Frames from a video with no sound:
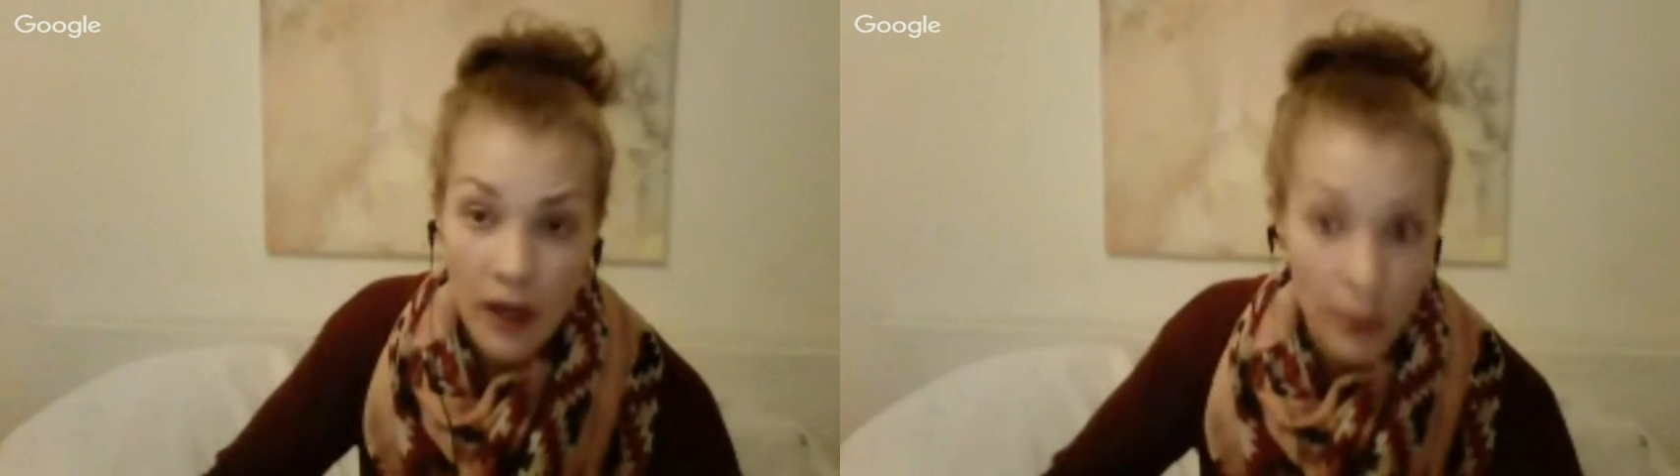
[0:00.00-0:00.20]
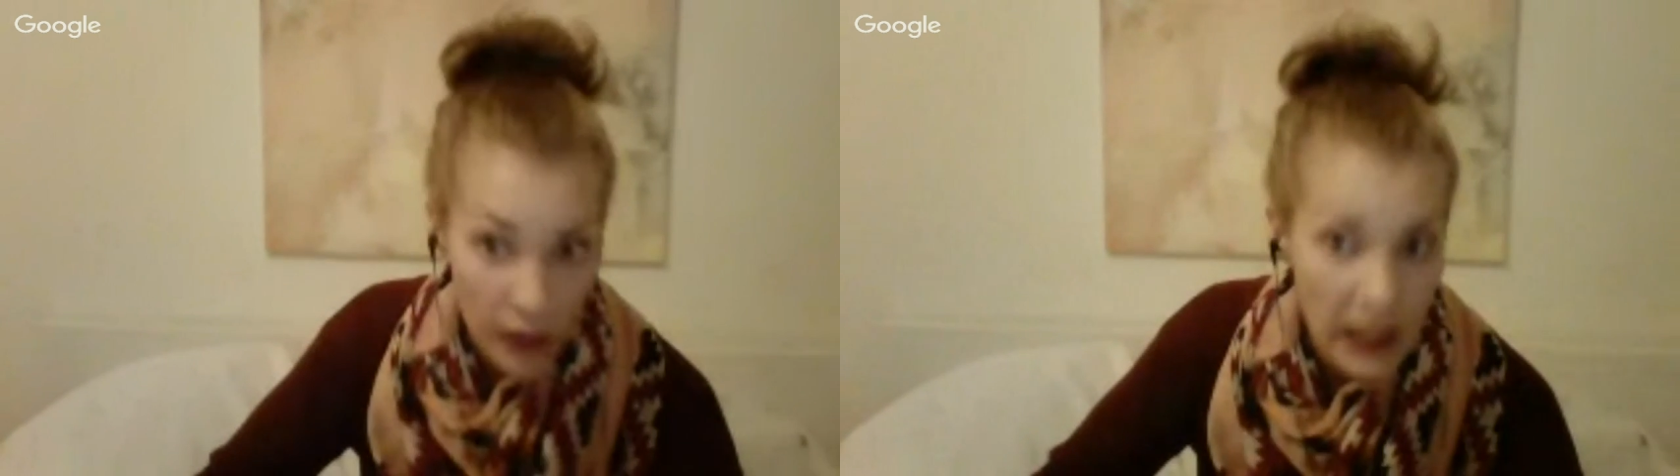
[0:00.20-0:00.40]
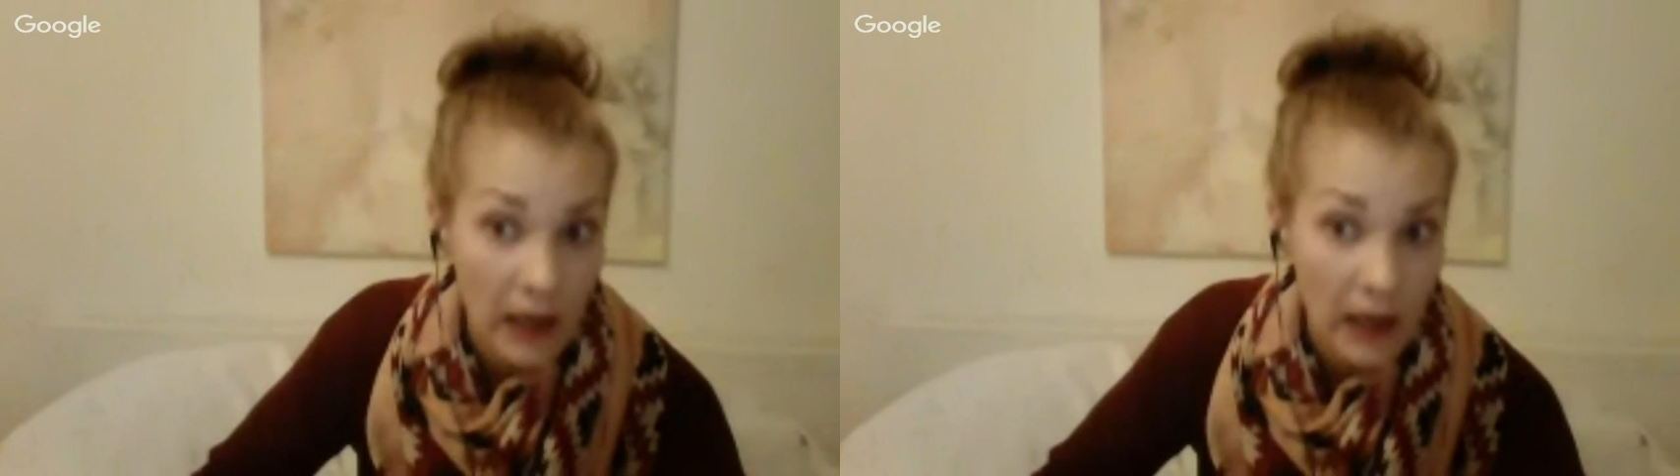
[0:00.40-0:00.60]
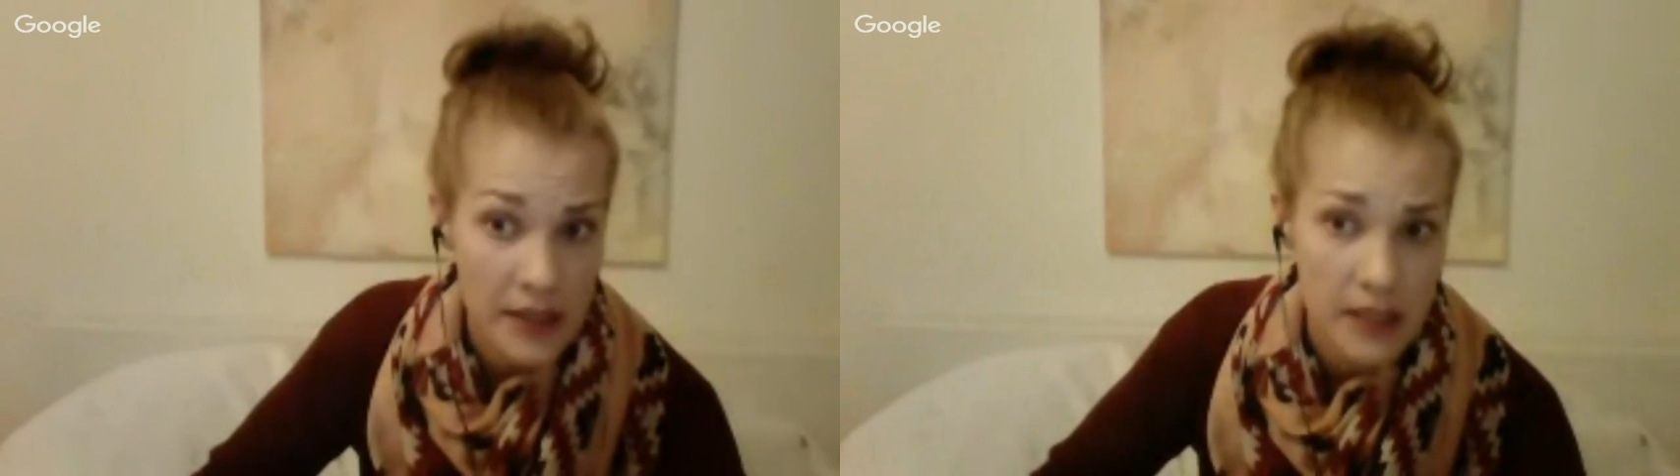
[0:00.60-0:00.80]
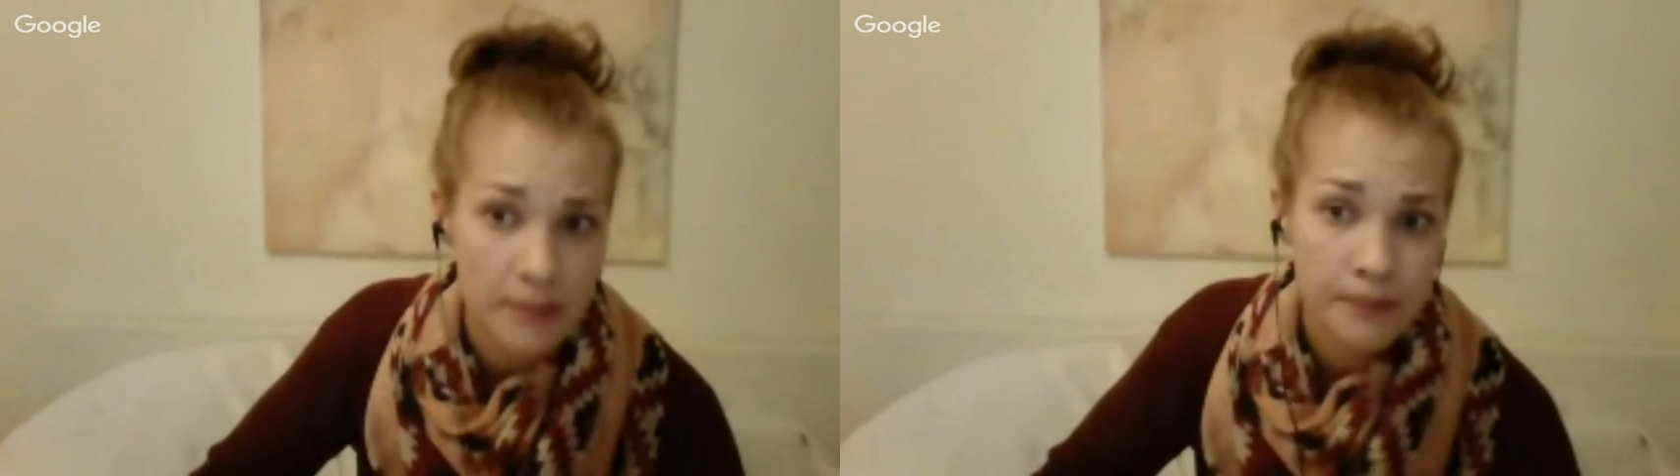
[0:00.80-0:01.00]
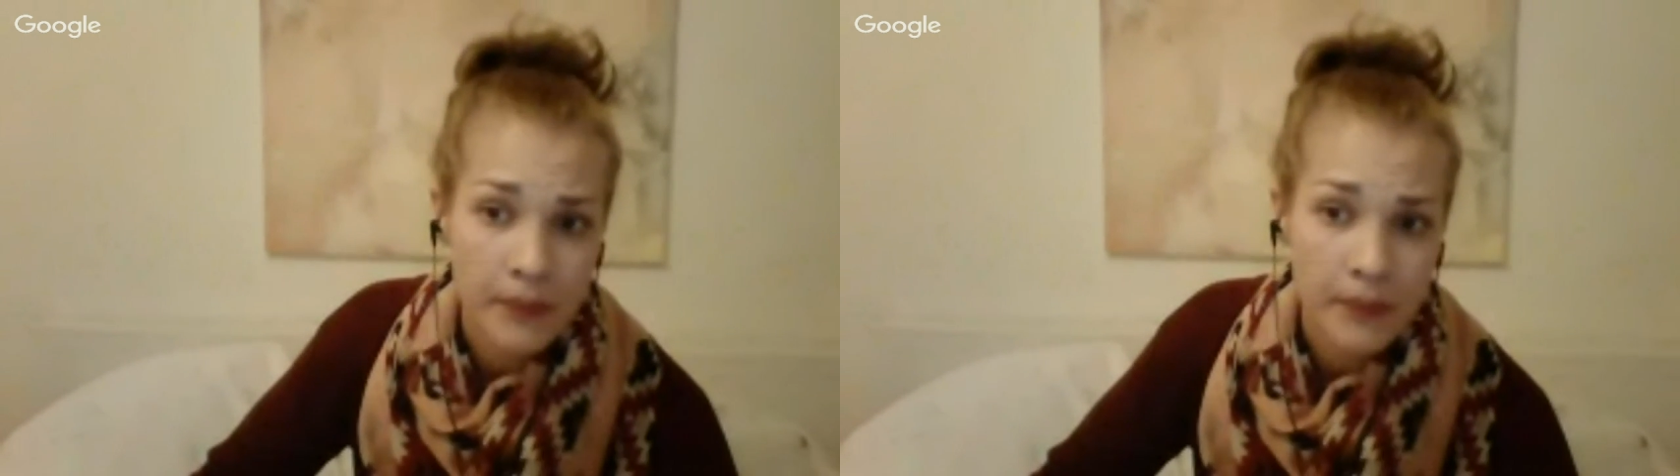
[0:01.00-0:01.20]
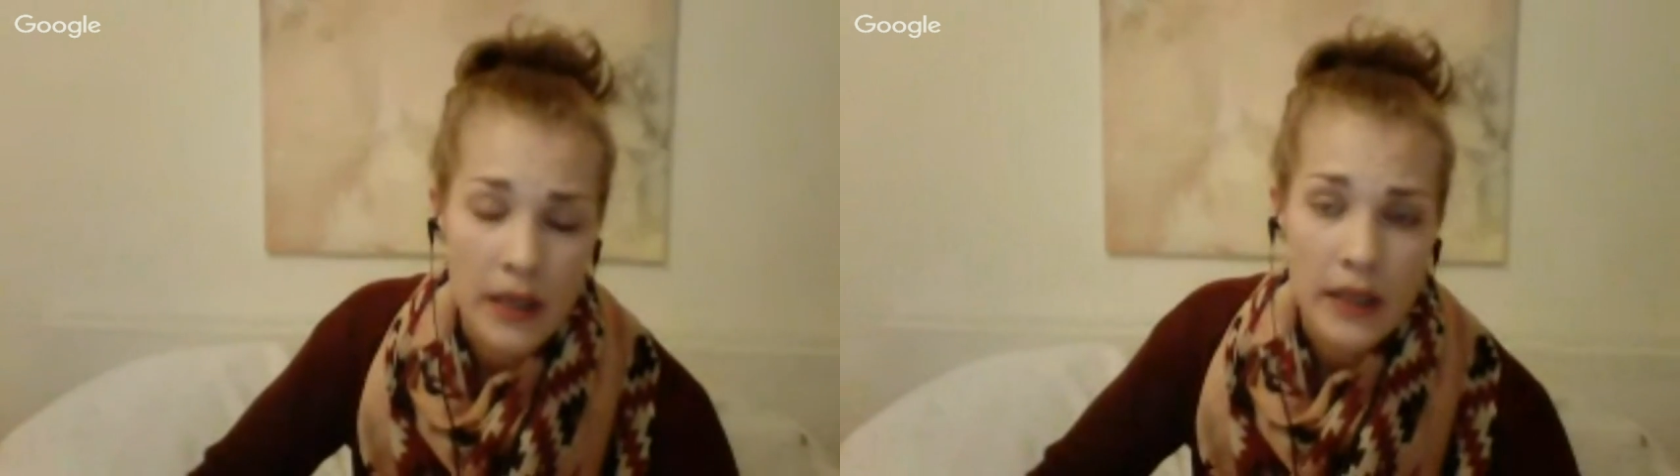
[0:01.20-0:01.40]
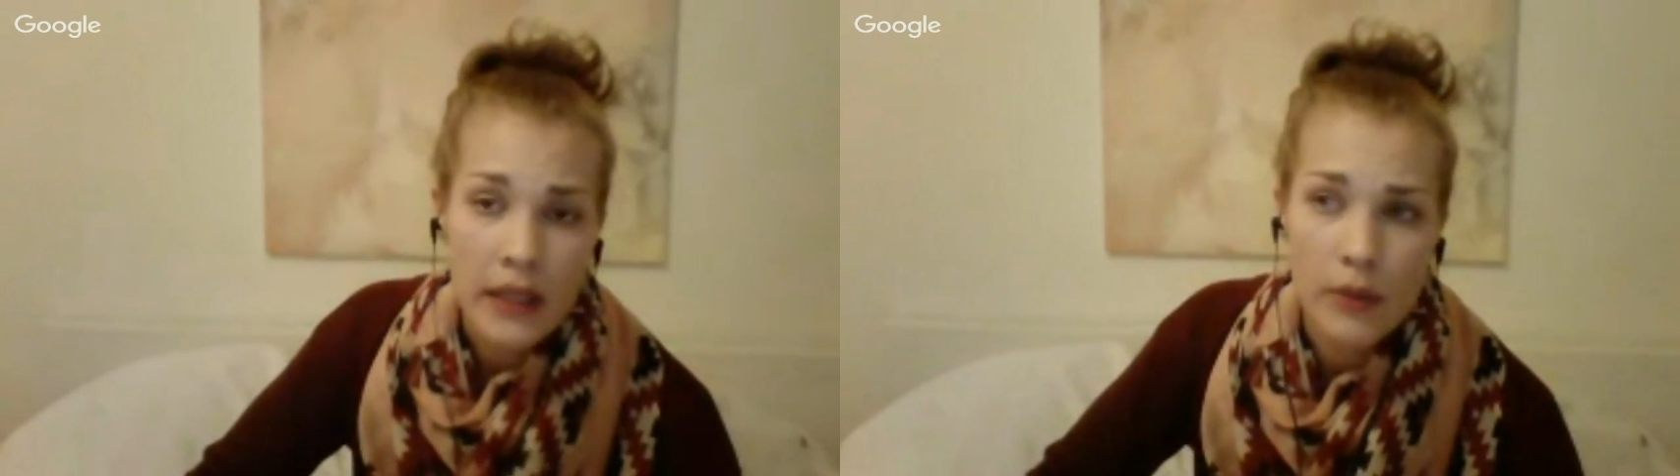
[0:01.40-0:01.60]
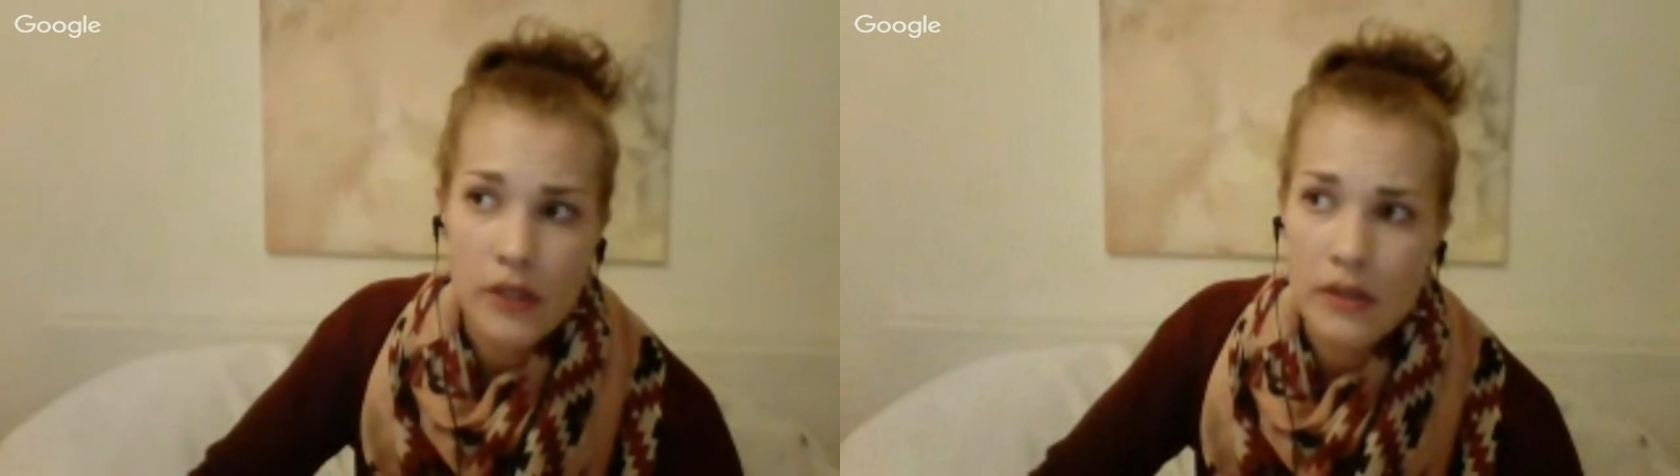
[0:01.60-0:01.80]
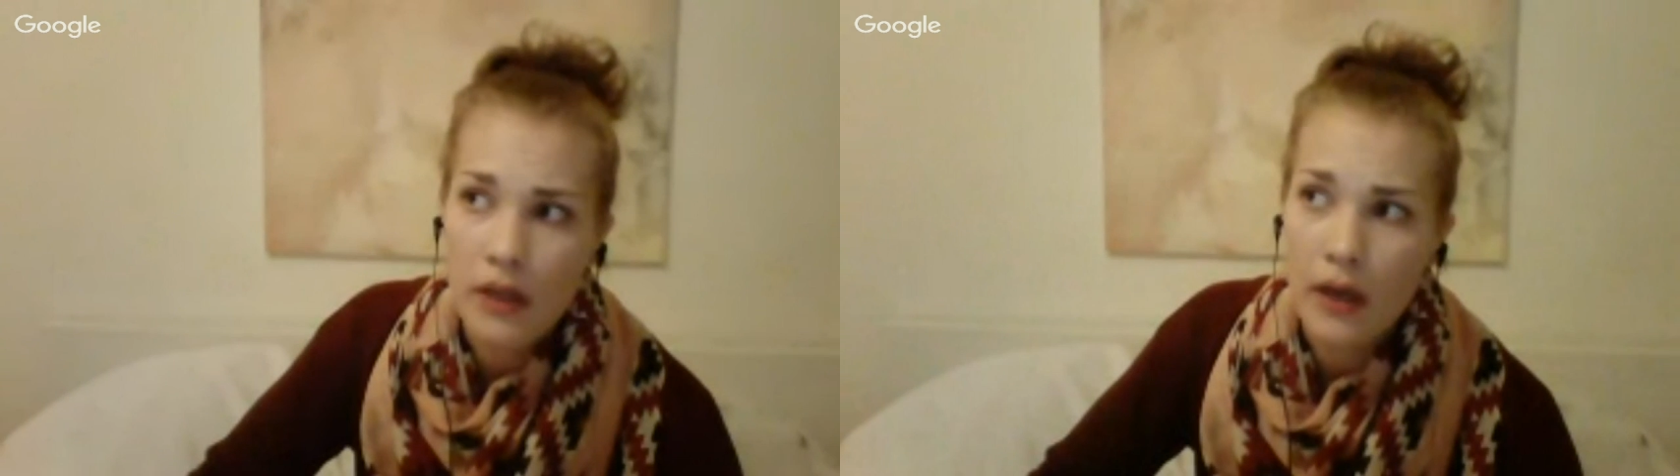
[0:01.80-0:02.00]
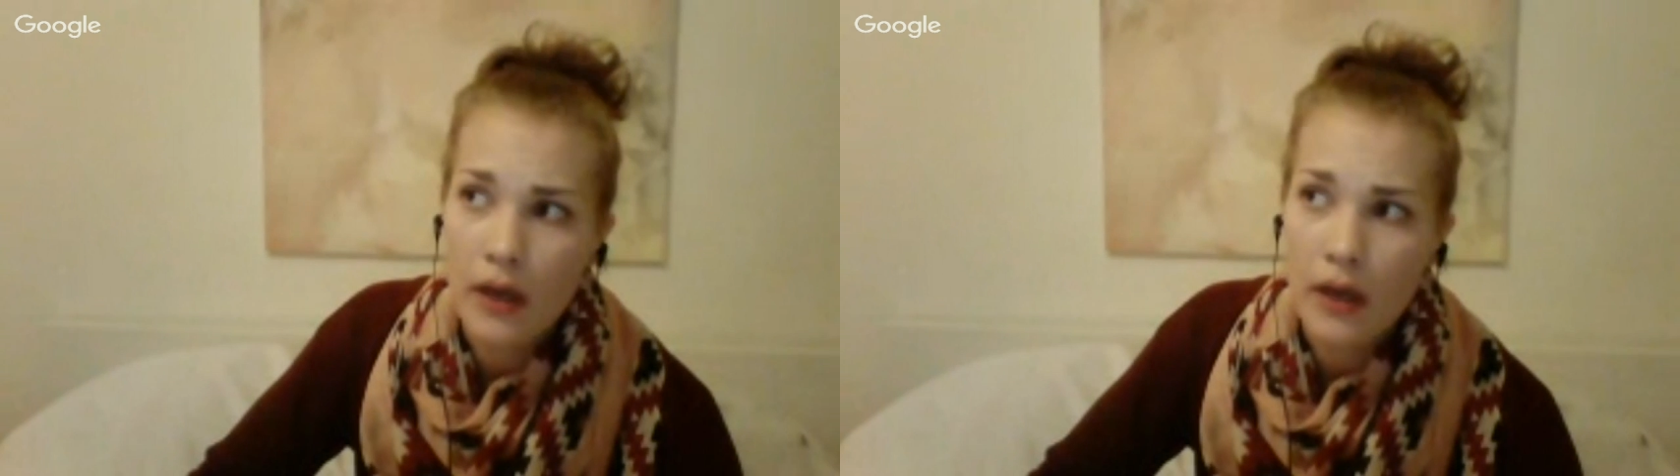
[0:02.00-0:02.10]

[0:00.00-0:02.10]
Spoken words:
I really liked it. It was.